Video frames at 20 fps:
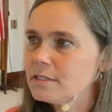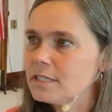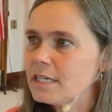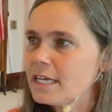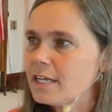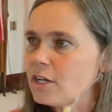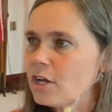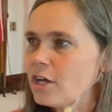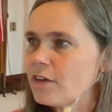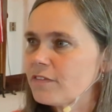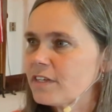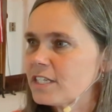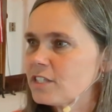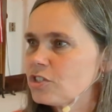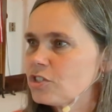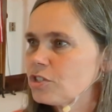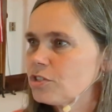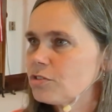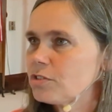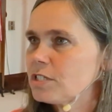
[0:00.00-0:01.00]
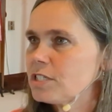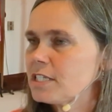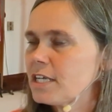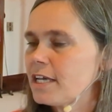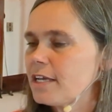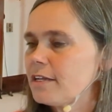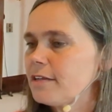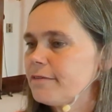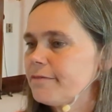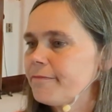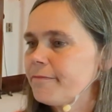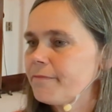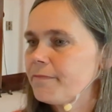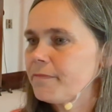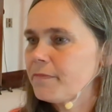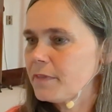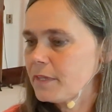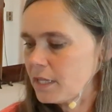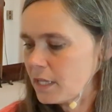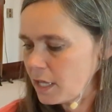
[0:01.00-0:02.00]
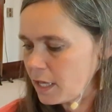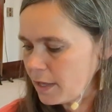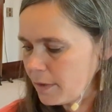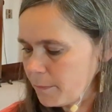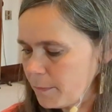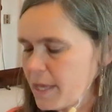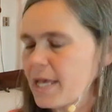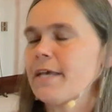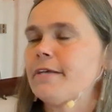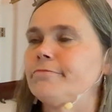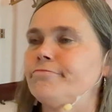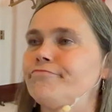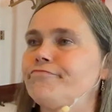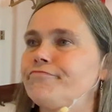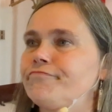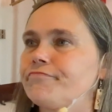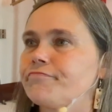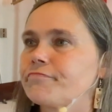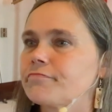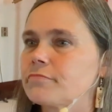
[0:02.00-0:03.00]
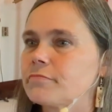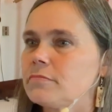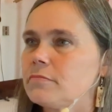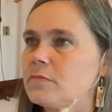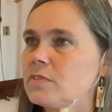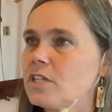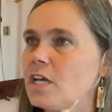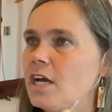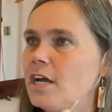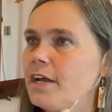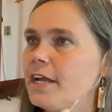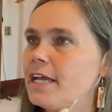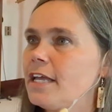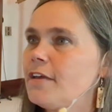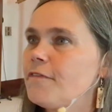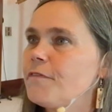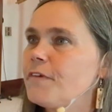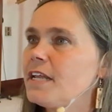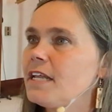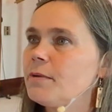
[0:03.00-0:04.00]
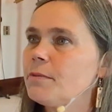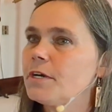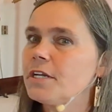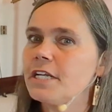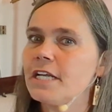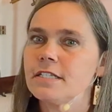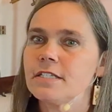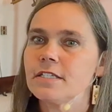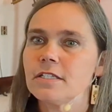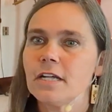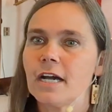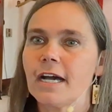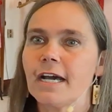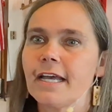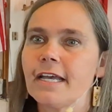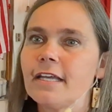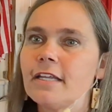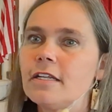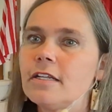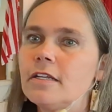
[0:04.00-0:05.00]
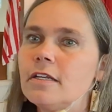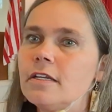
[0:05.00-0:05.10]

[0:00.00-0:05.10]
And all of God's children said, Amen. All right, if anyone has not